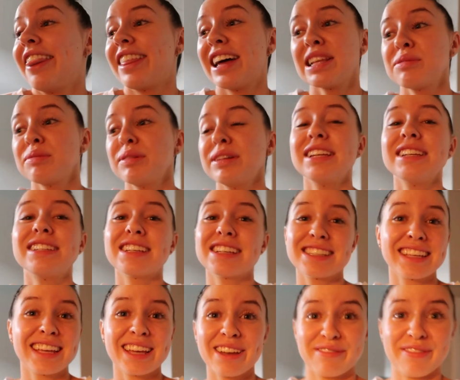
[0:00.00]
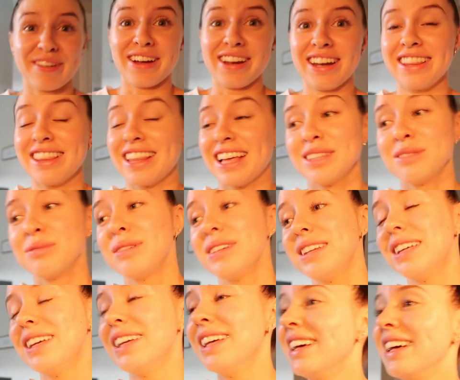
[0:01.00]
that's when it doesn't get fun, and that's
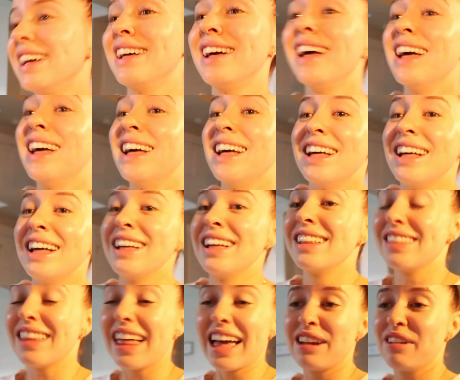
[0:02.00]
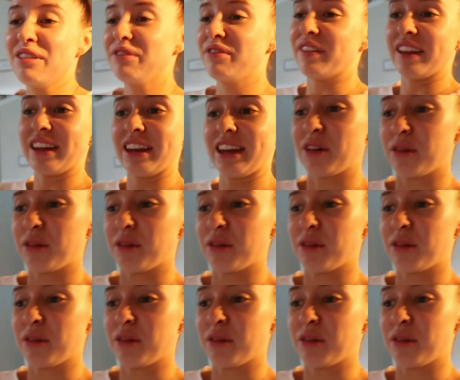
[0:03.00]
when life and